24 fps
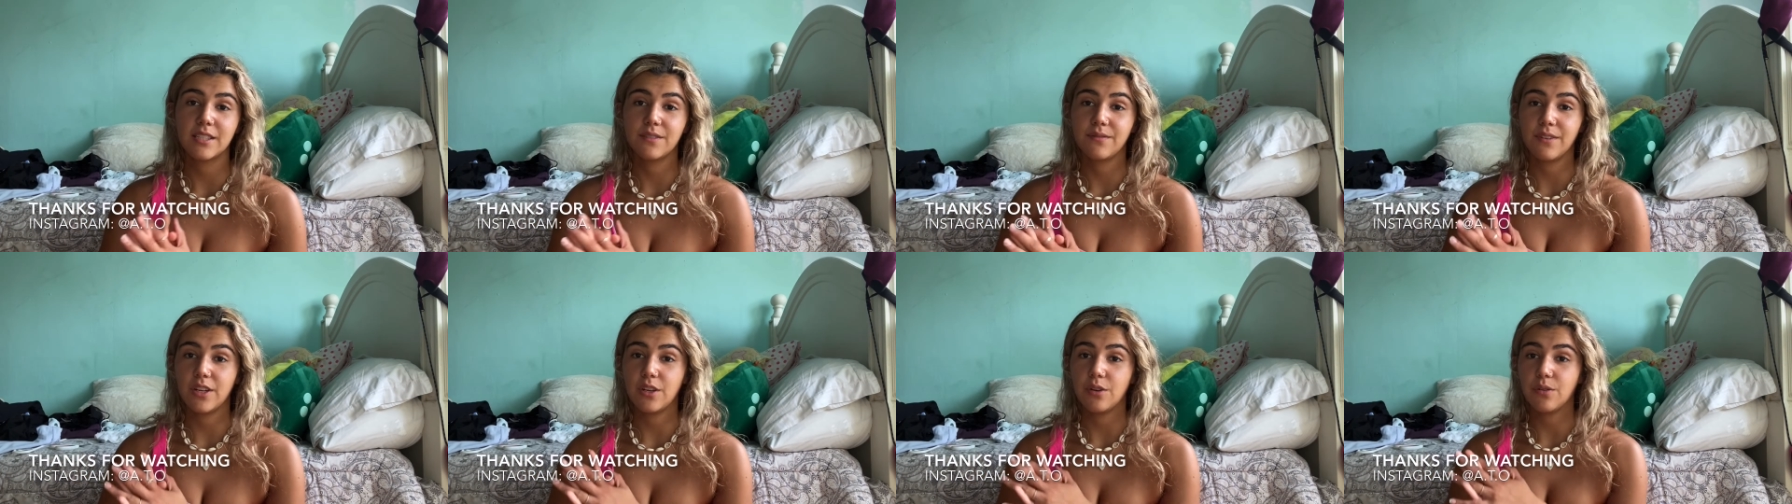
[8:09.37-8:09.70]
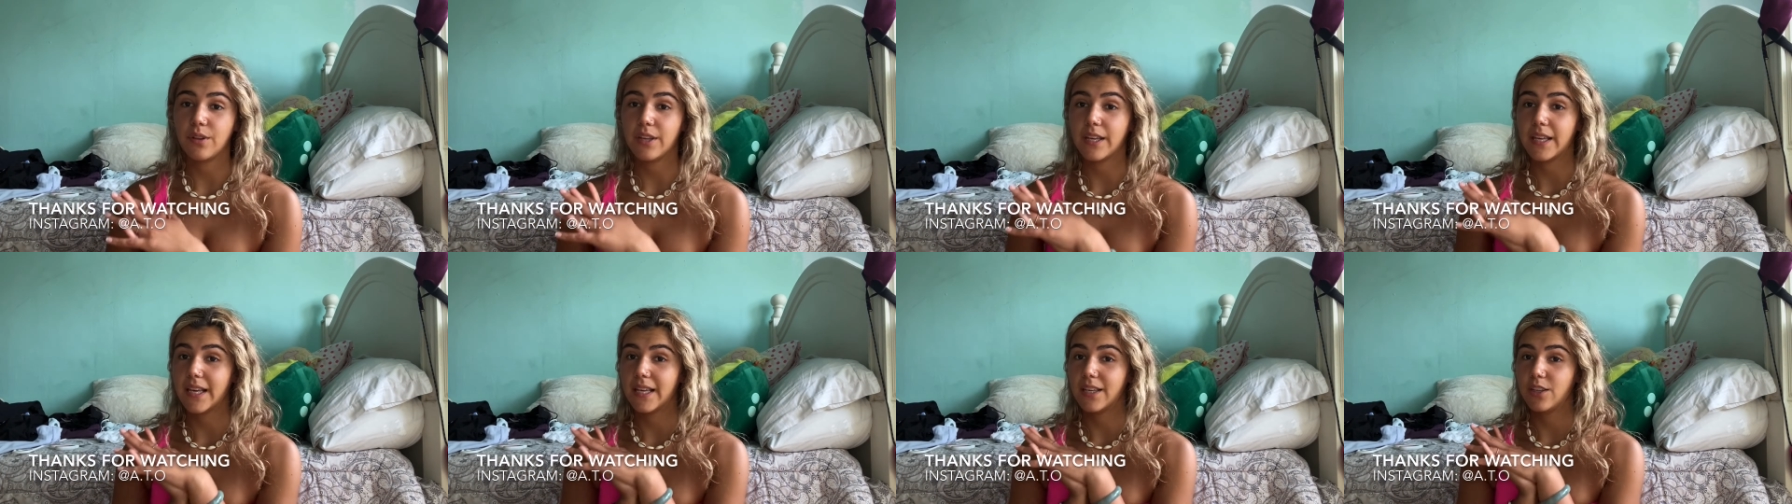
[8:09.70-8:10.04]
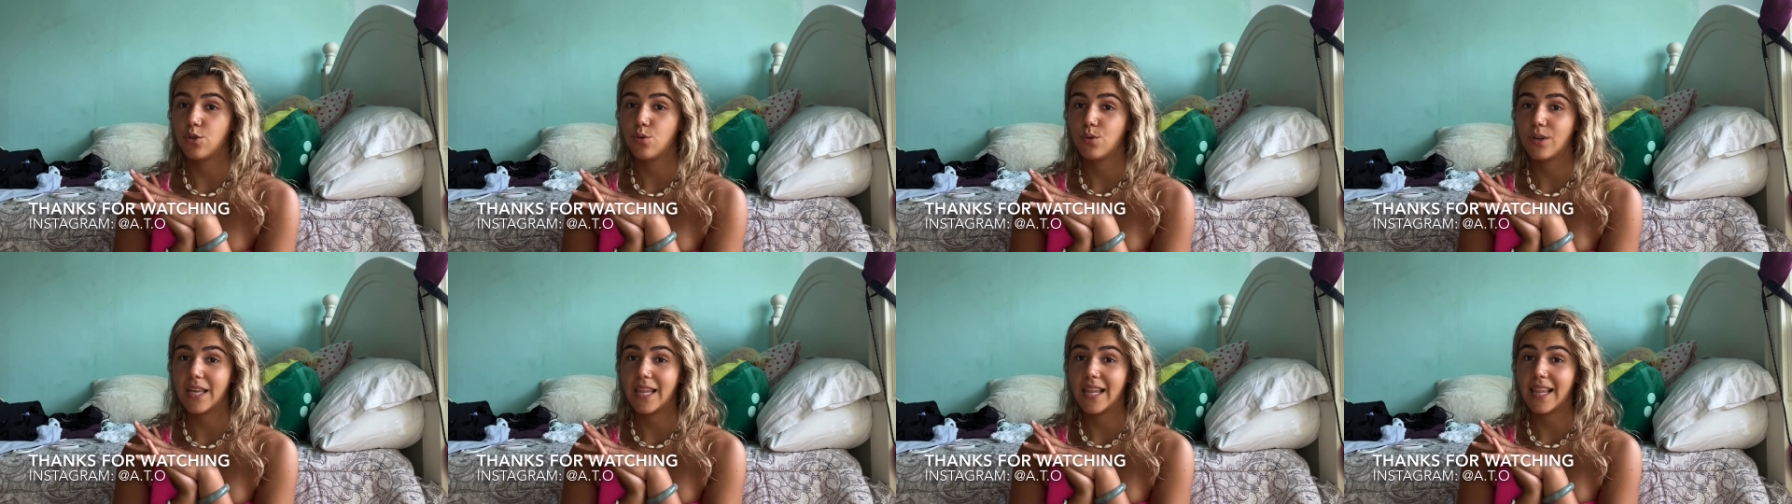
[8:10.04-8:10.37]
video,
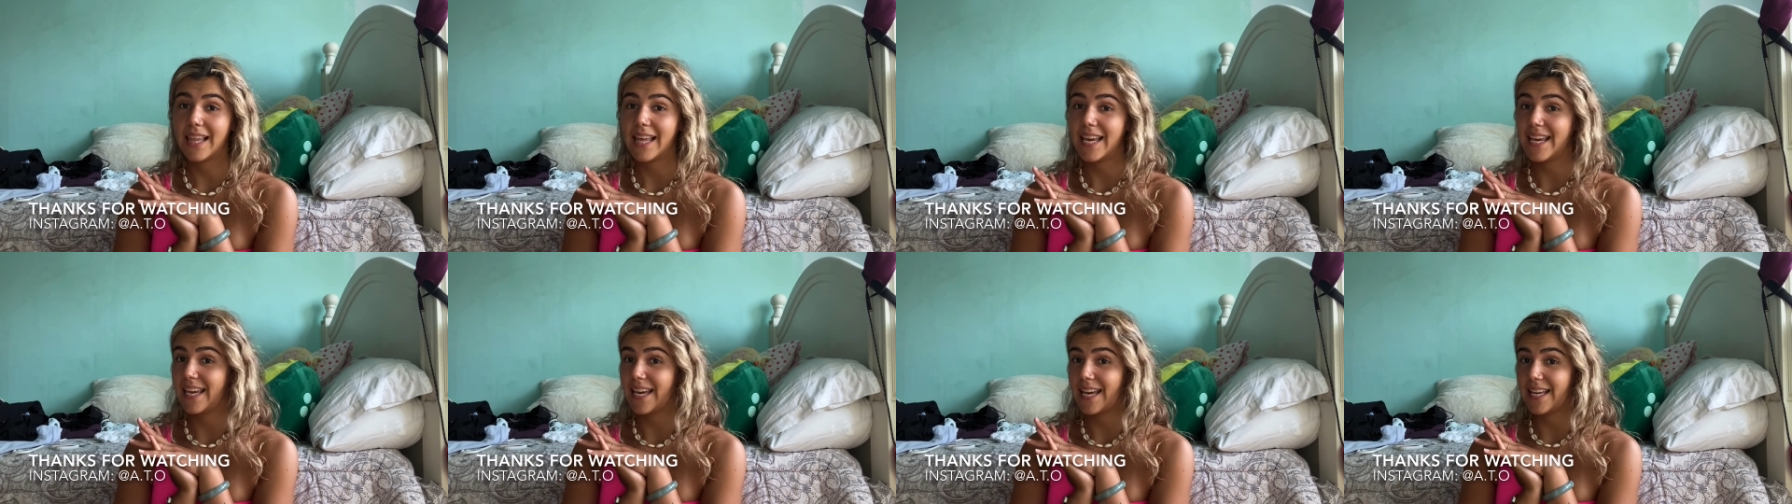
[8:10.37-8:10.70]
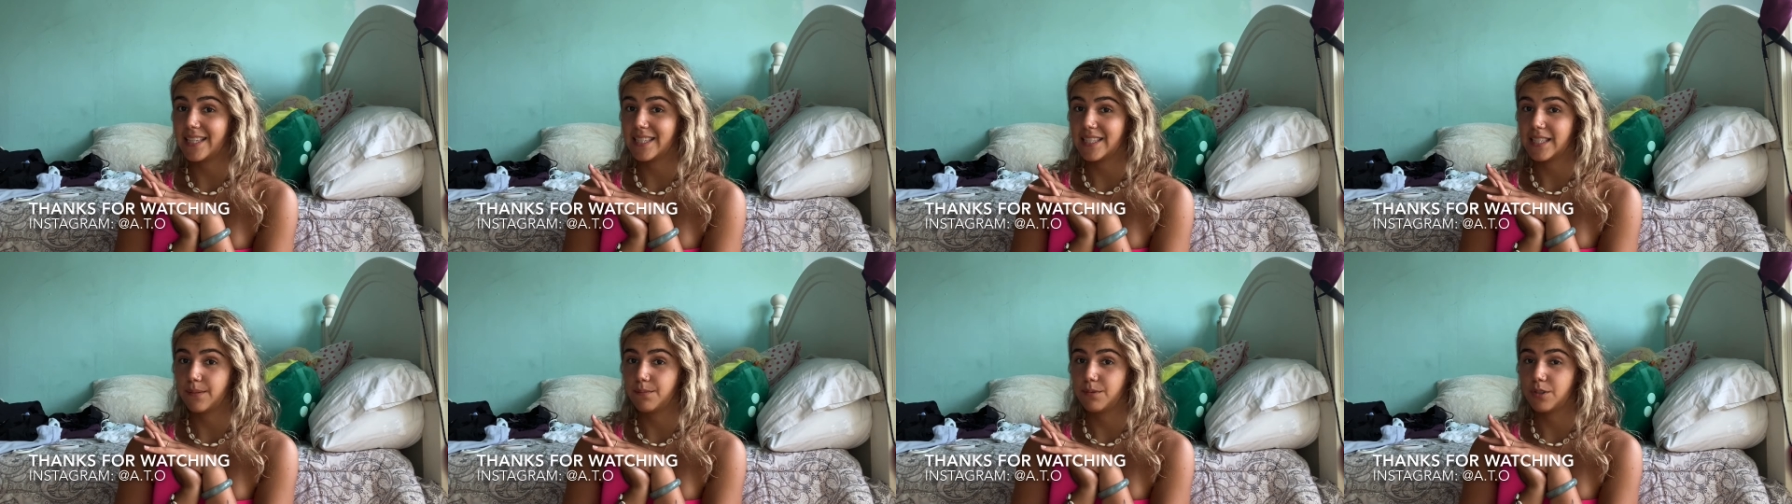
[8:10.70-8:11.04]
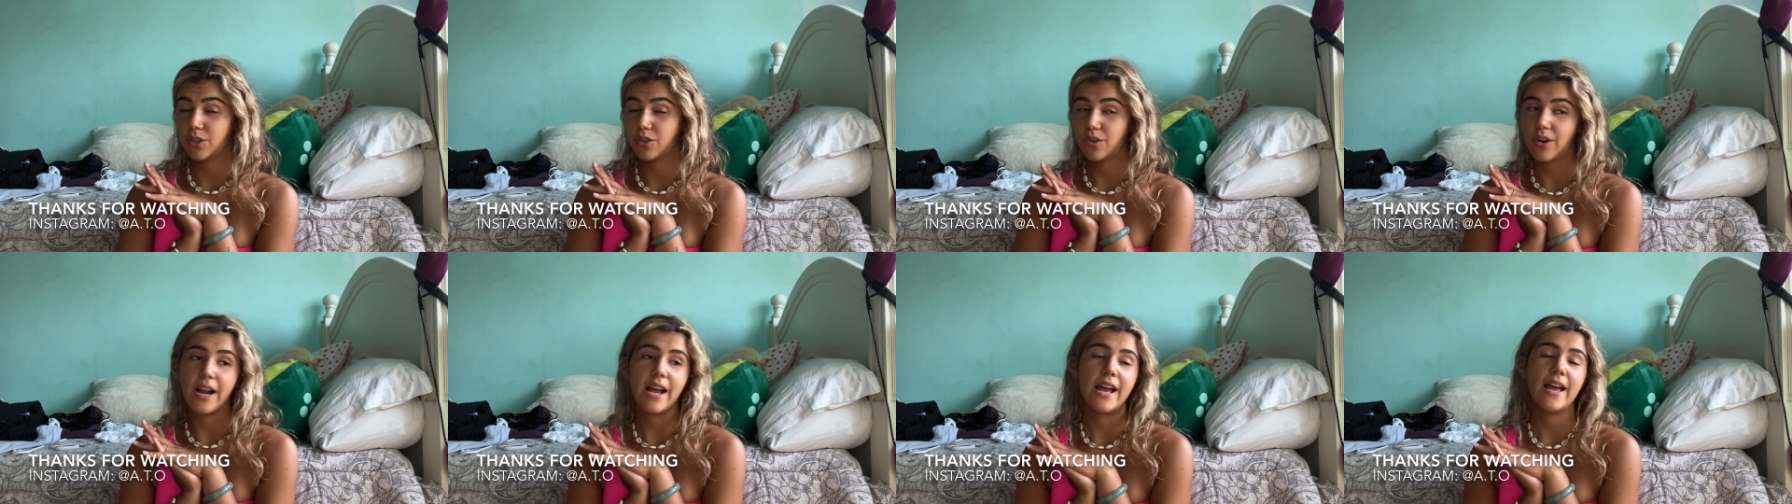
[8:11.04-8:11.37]
you can like and
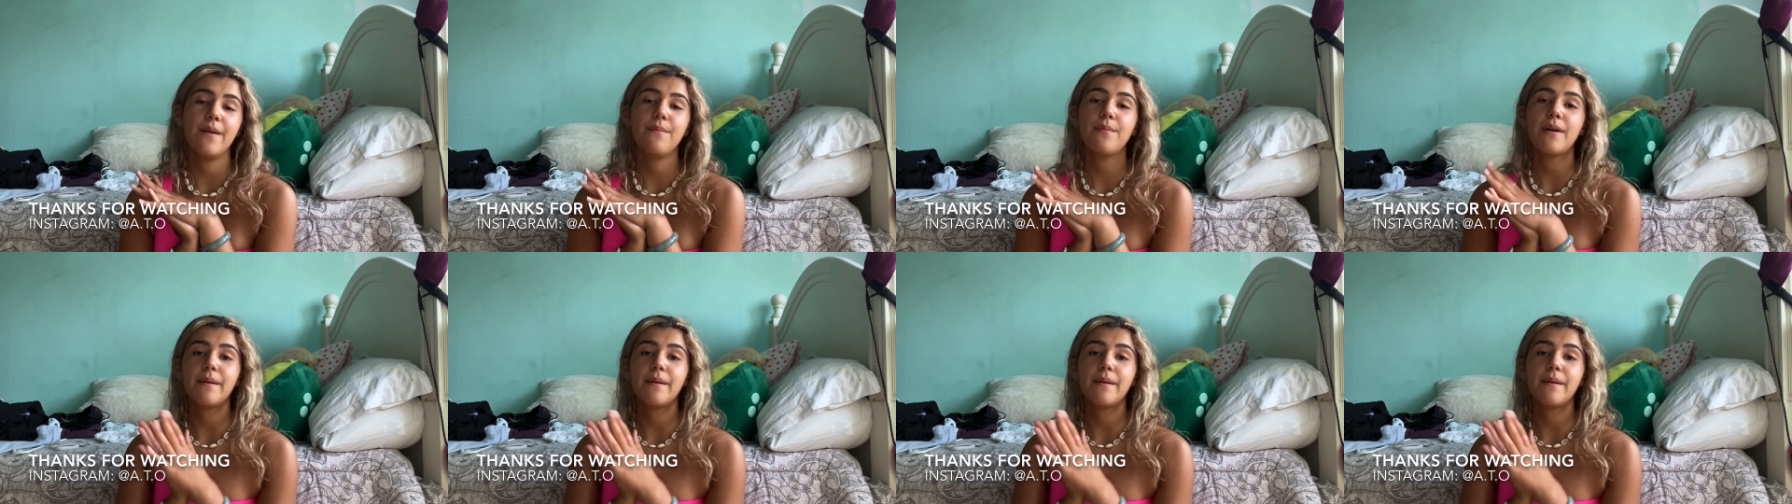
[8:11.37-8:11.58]
subscribe.